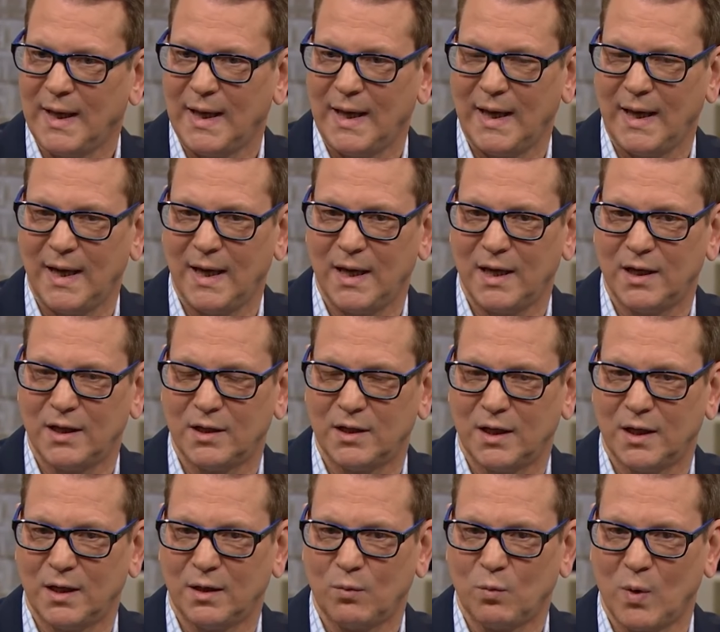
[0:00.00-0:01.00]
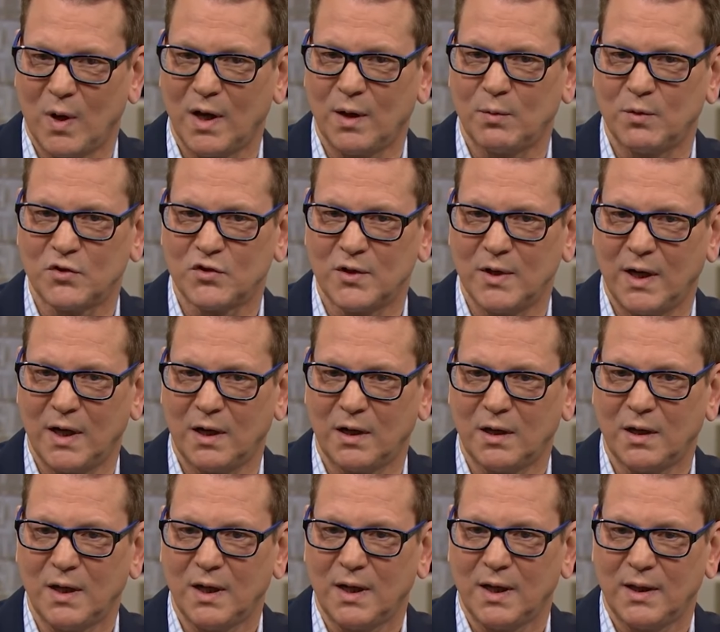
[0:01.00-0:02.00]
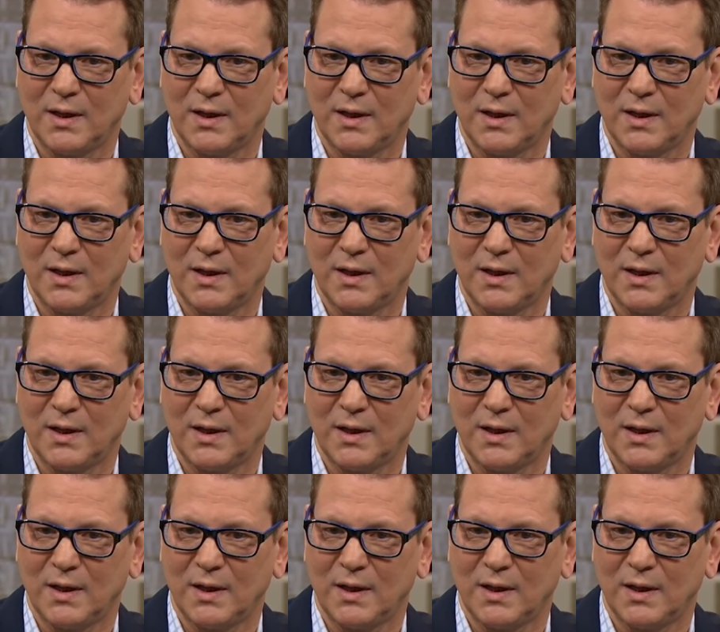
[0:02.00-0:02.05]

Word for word: And while I was there,